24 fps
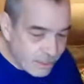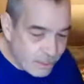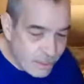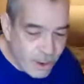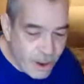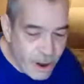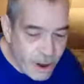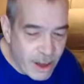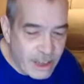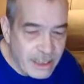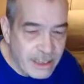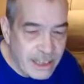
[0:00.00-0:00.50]

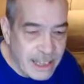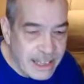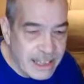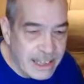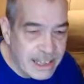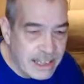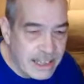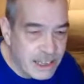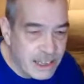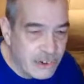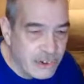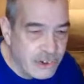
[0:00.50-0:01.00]
We're all
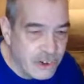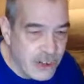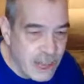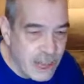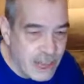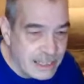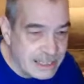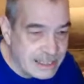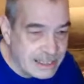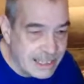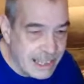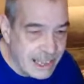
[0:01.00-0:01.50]
like in the
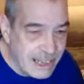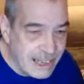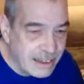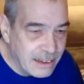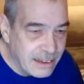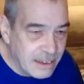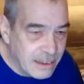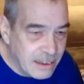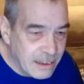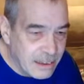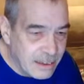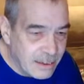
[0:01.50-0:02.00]
chat
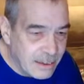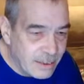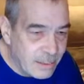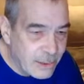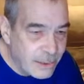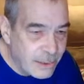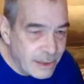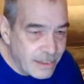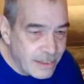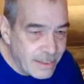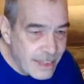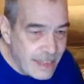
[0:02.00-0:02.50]
saying,
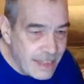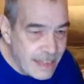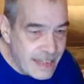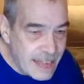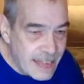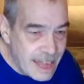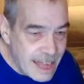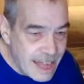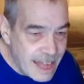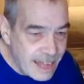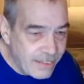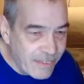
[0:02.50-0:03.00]
"What are they
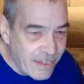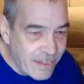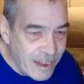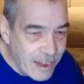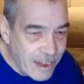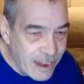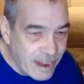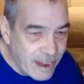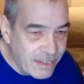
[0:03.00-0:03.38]
on?